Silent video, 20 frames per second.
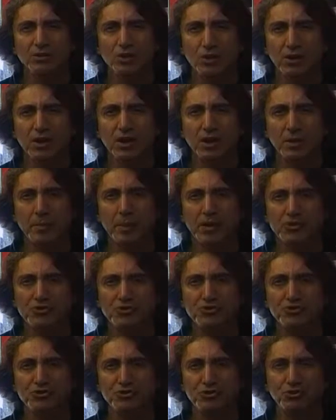talking
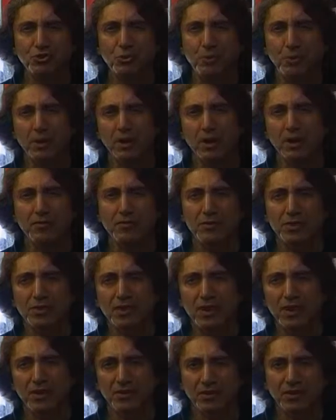about stupid
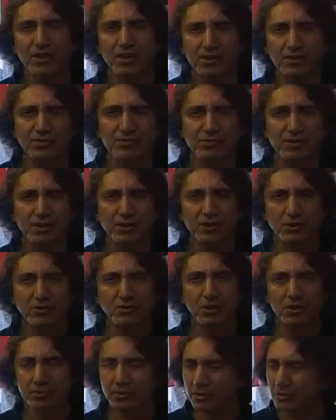everyday things,
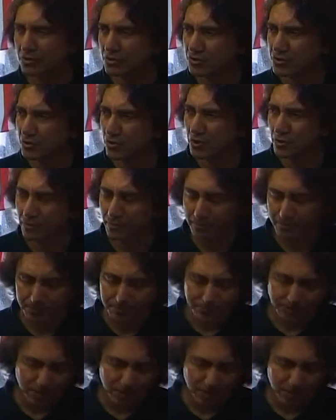interrupting the show.